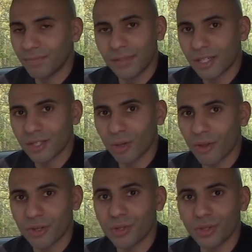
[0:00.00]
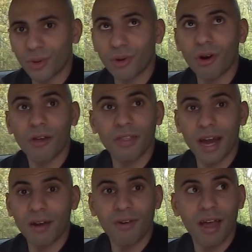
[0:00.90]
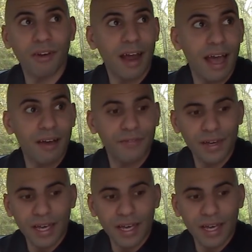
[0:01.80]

there's no other two-door car that I'd rather have.